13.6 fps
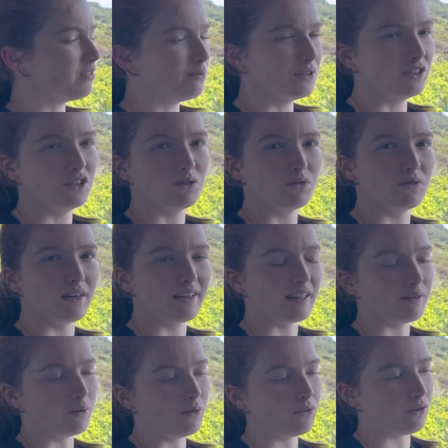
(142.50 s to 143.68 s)
we knew that
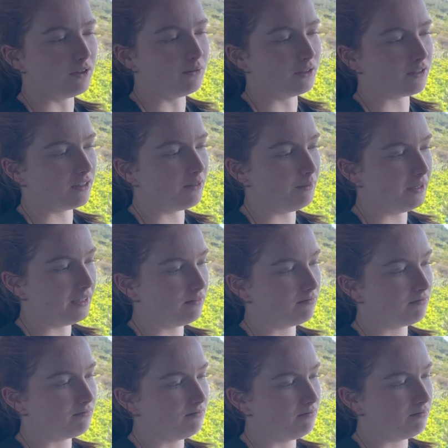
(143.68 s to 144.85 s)
level 3 was going to be
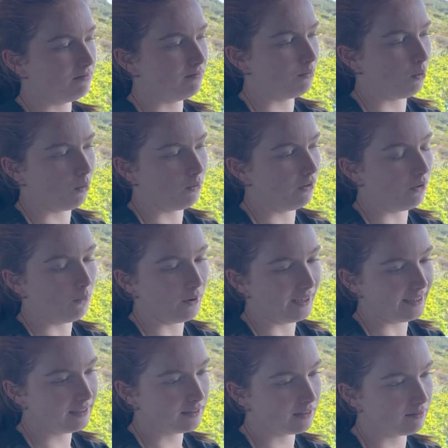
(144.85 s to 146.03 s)
more than a
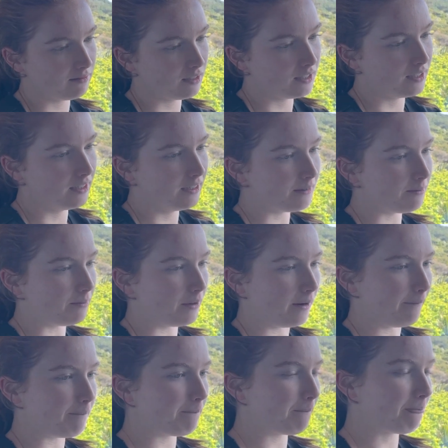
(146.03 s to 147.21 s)
week, but
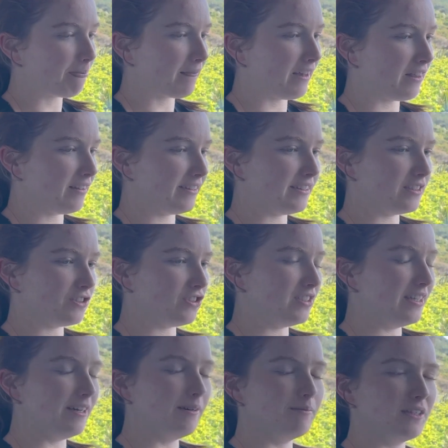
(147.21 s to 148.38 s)
I think it's
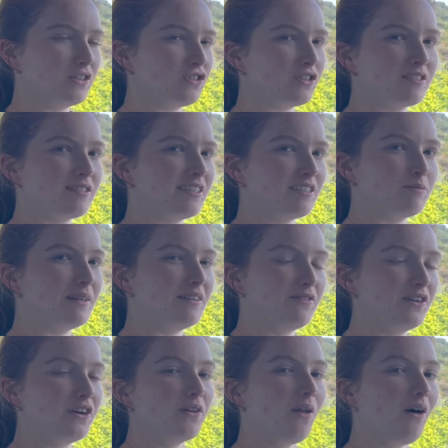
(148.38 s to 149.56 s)
been a
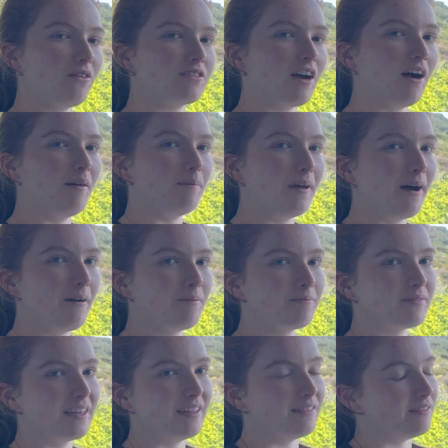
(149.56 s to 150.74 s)
very long time now,
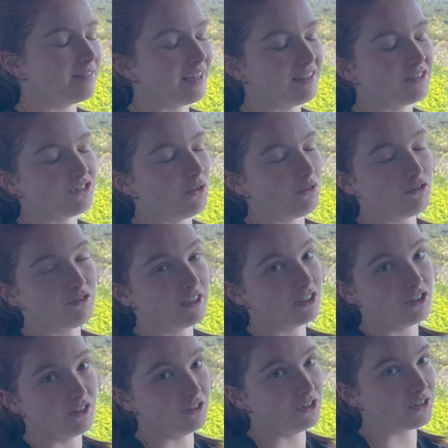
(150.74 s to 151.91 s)
and that is no reflection
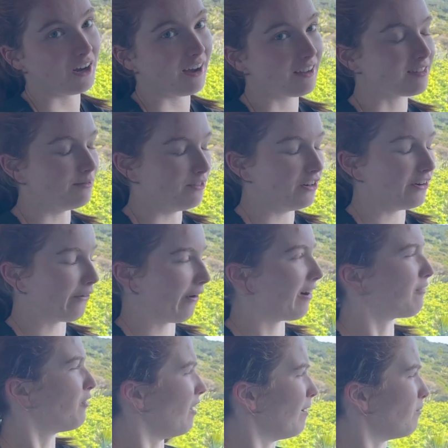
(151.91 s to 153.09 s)
on you guys. I'm very
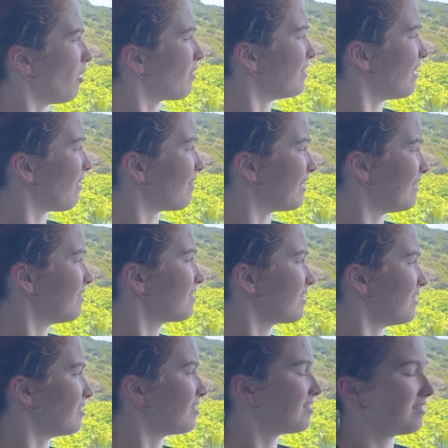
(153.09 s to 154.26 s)
grateful I'm walking down here
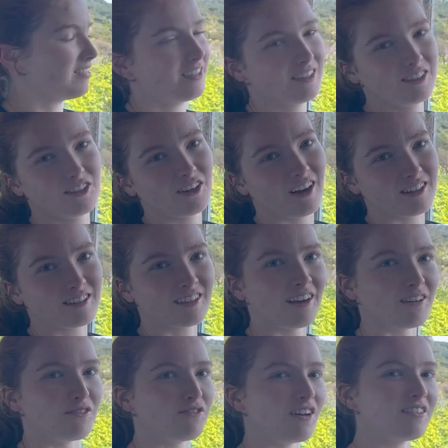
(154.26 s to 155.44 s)
because you guys are kind of
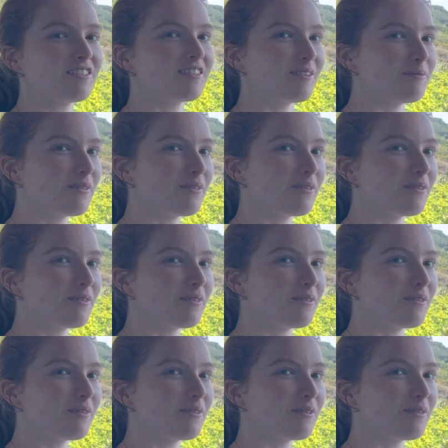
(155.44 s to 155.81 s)
fun sometimes.